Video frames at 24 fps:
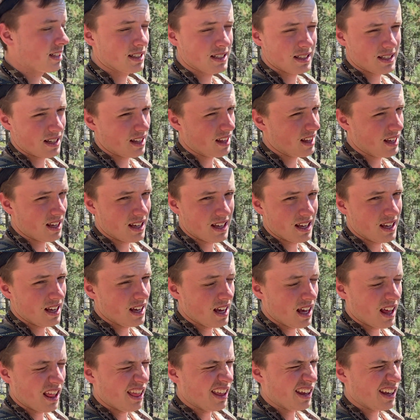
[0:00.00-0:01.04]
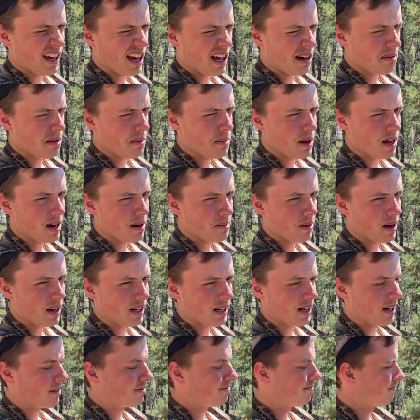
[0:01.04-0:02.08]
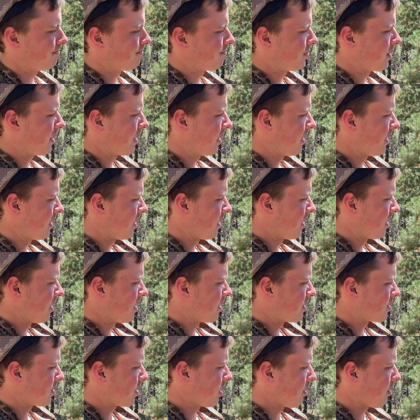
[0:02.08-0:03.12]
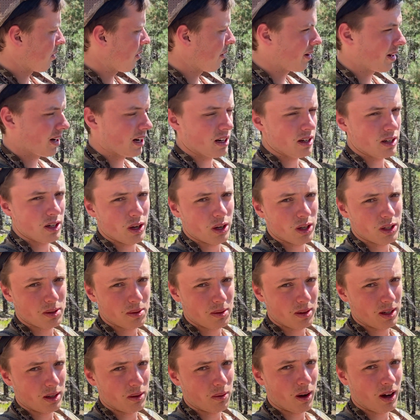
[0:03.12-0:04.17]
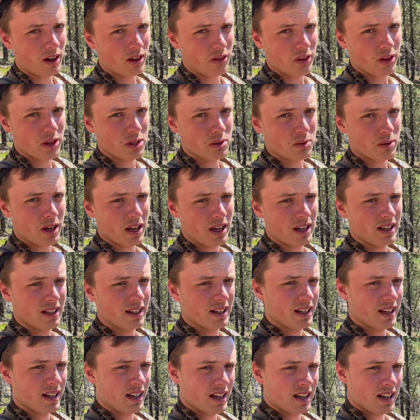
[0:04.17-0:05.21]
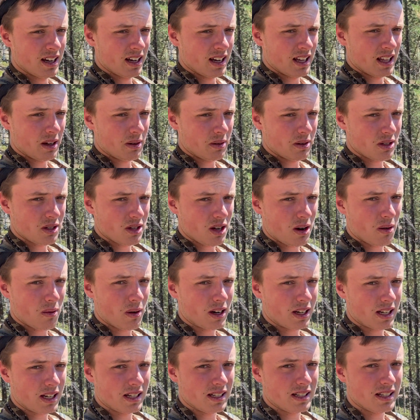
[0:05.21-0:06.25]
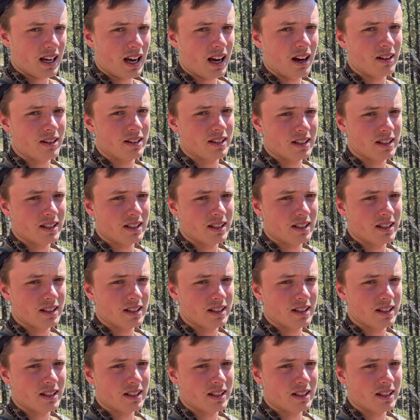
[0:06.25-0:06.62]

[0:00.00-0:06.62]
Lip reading: They gotta be bedded by now. So what we're gonna do is we're gonna walk this way. We're gonna start walking down.